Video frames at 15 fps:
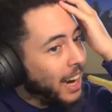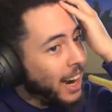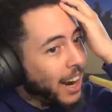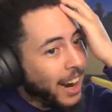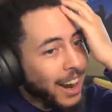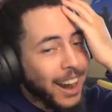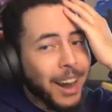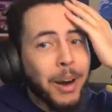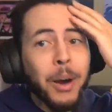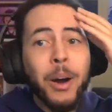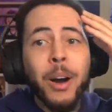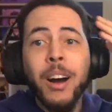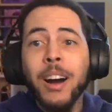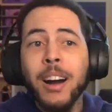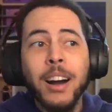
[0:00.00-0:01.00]

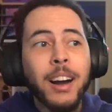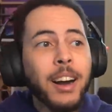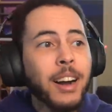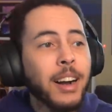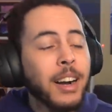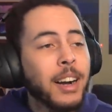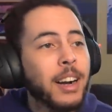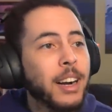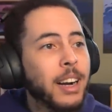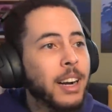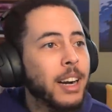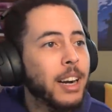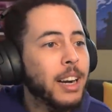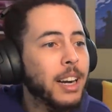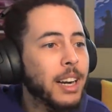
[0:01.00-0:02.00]

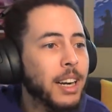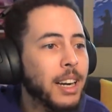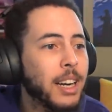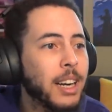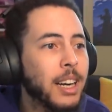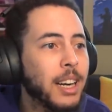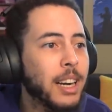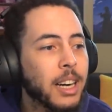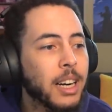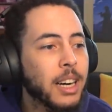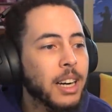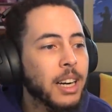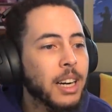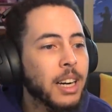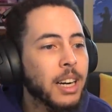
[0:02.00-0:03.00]

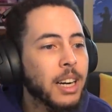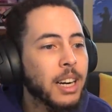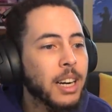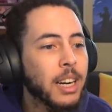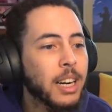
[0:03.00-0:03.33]
No one is speaking in this clip.